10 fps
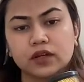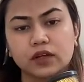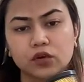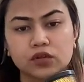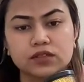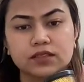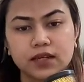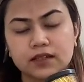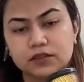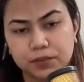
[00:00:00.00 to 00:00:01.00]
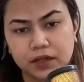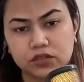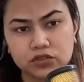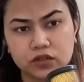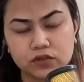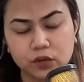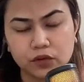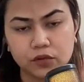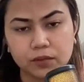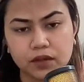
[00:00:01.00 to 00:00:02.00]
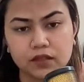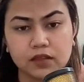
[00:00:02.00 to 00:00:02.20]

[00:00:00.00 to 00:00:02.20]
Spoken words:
your sales page is going to be